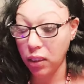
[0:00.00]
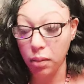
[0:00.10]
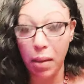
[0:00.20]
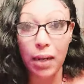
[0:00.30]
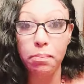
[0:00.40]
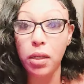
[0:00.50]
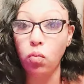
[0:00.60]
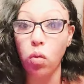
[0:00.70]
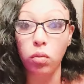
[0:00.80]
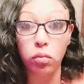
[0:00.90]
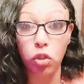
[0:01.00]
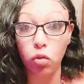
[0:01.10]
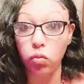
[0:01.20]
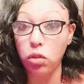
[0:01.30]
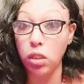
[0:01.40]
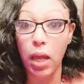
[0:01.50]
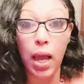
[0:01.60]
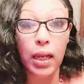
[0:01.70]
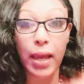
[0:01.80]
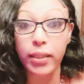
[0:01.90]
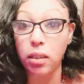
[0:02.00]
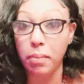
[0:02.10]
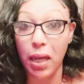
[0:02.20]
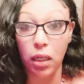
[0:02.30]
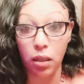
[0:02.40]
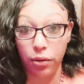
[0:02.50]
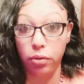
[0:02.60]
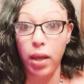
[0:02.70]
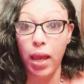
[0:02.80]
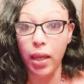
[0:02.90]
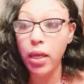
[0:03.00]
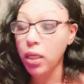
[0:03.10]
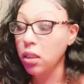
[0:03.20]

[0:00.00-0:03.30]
Somebody been wanting to, to holla at somebody here, okay?